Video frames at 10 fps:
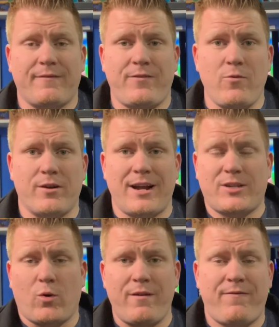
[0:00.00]
If you were
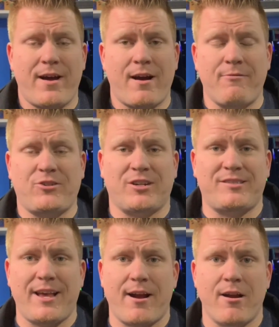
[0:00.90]
at Toy Fair, I was
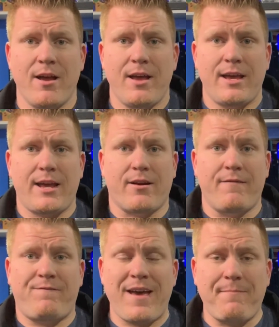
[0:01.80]
just there here
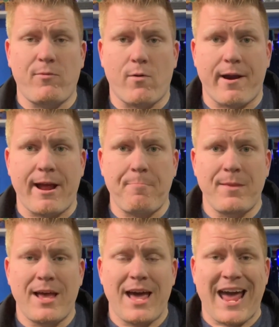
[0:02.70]
in February,
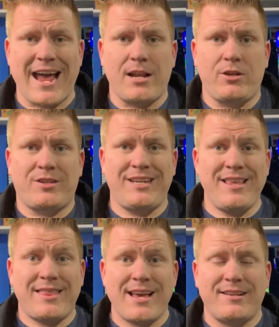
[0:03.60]
and you
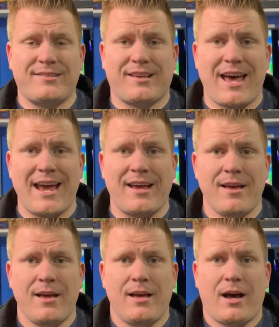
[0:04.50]
see things like
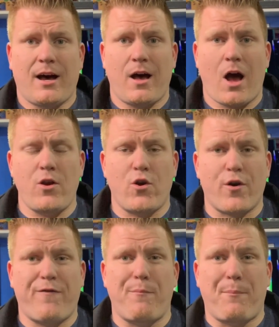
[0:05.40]
a
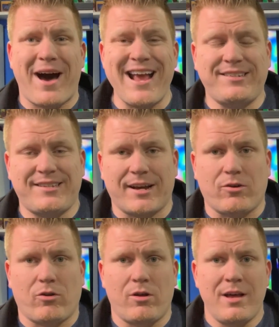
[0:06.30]
Nerf
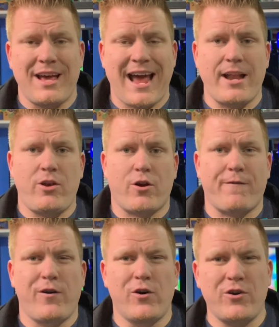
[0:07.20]
bicycle and
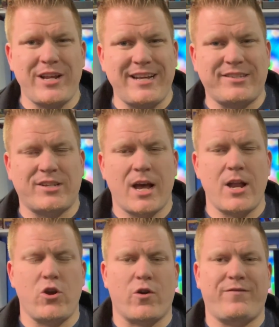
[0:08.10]
Nerf hoodies
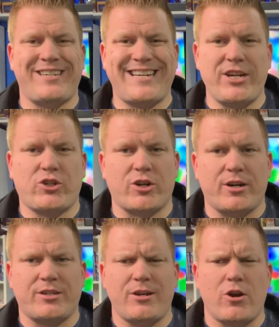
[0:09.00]
and Nerf
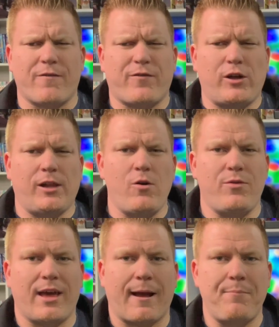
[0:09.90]
t-shirts and Nerf
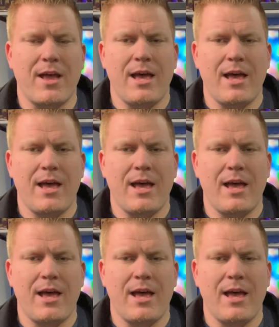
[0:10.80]
clothing.